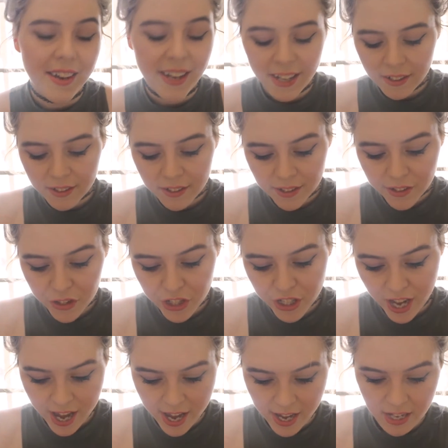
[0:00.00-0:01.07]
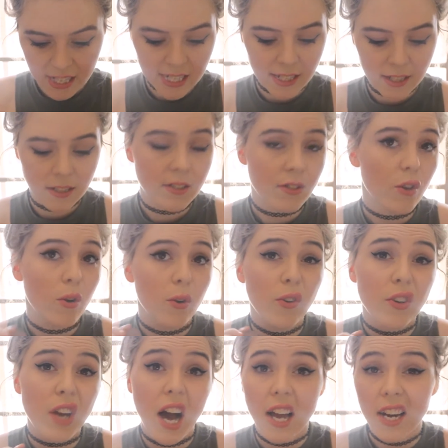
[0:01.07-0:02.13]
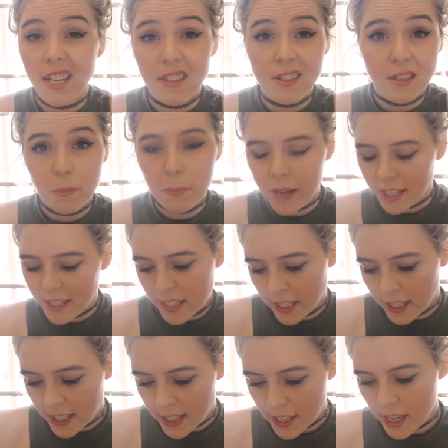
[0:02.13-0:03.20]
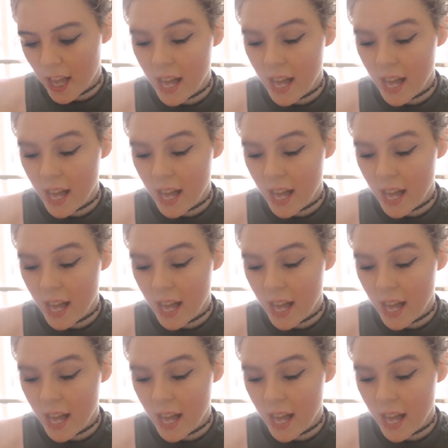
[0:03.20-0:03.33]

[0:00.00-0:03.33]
next shade is called Unexpected,